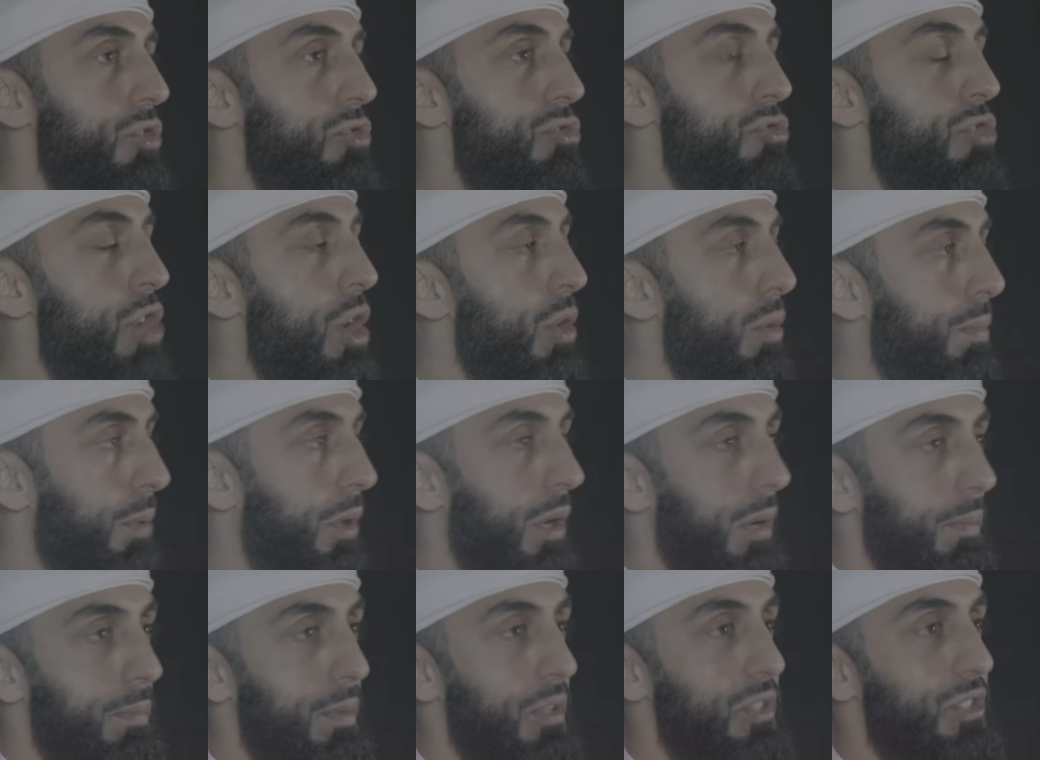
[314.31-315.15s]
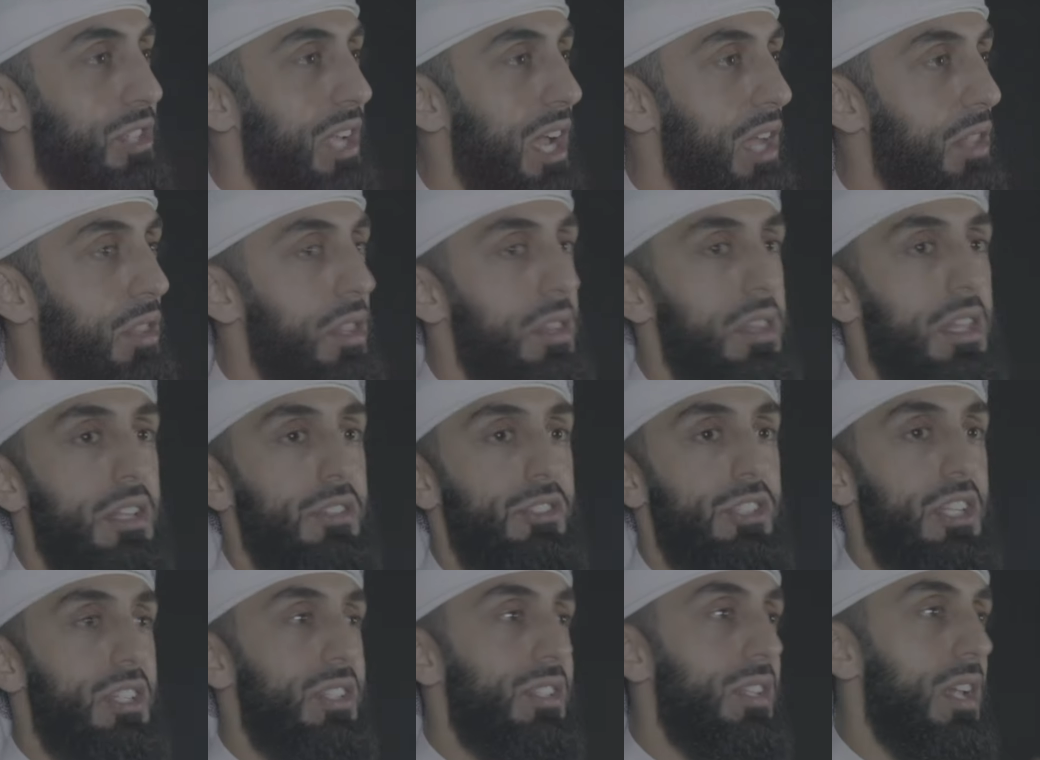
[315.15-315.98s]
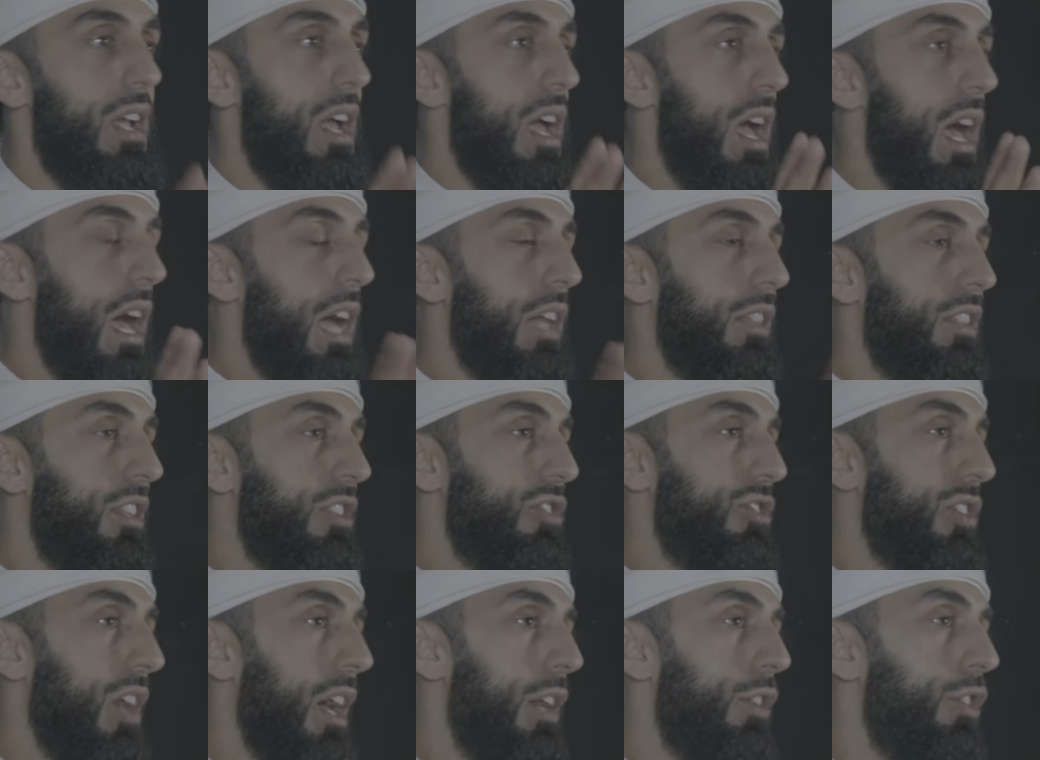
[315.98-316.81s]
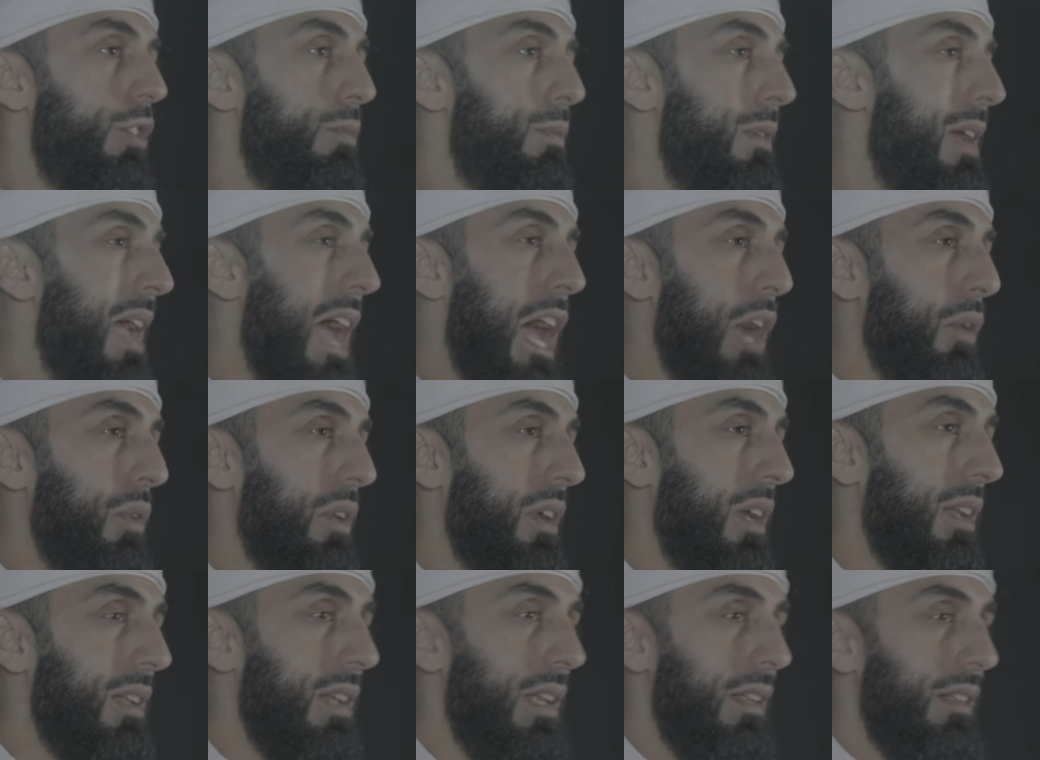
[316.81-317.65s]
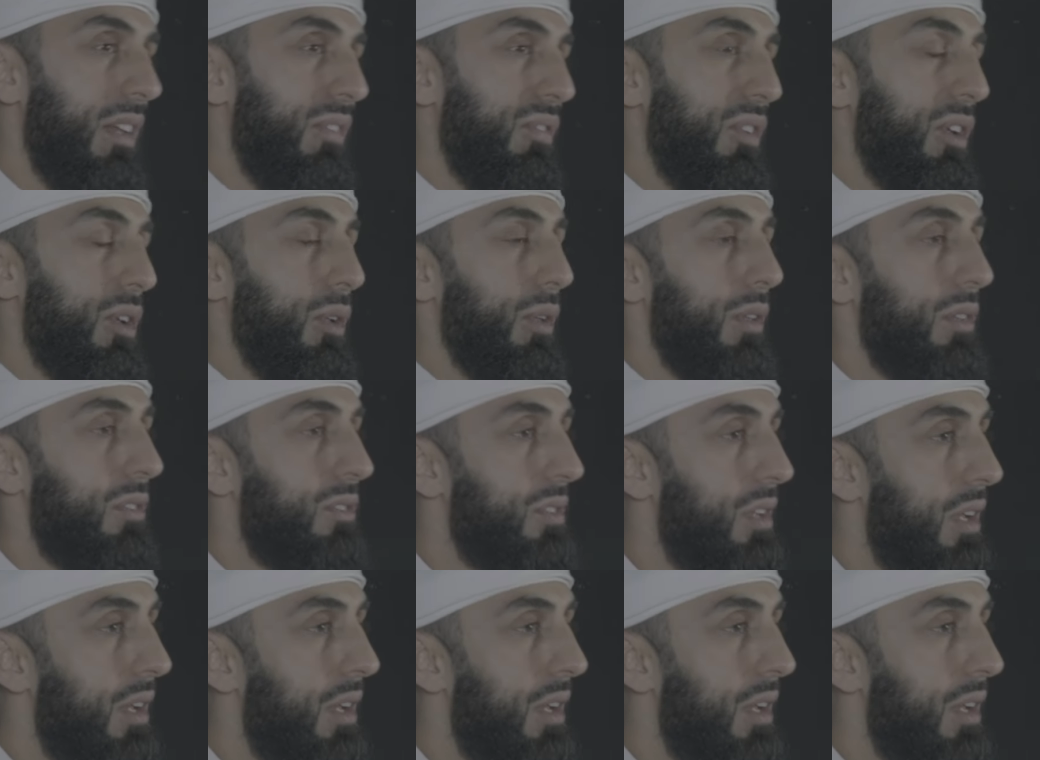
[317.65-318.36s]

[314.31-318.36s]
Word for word: no purpose other than just a desire to be arrogant and difficult.